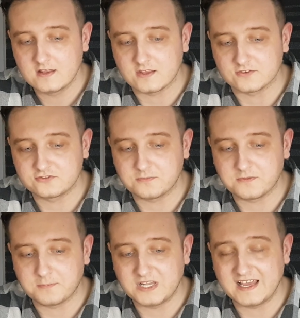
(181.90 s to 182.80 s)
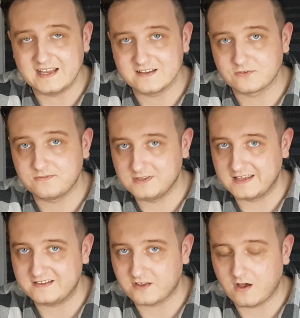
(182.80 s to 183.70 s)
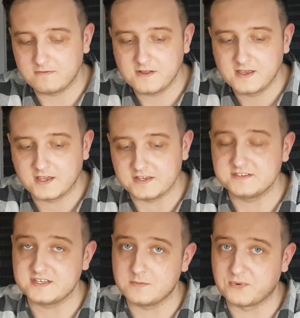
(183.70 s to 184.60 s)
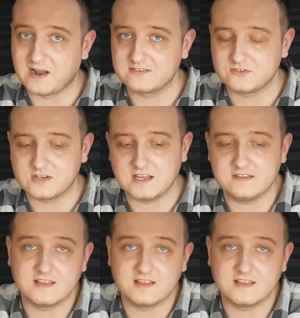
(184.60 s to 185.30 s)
that some of the plating has flaked off, and you can see the brass underneath.